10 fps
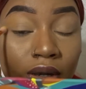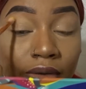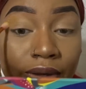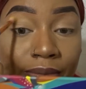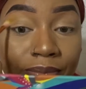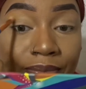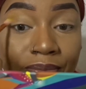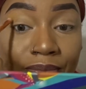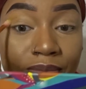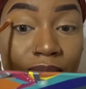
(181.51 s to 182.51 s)
All right,
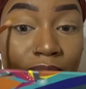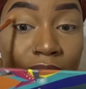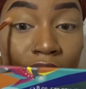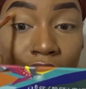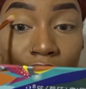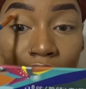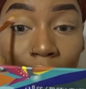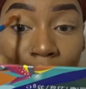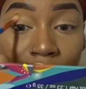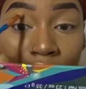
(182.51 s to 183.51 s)
so
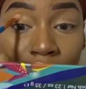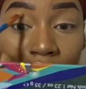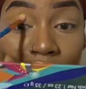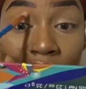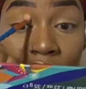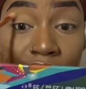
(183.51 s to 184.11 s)
I'm just dusting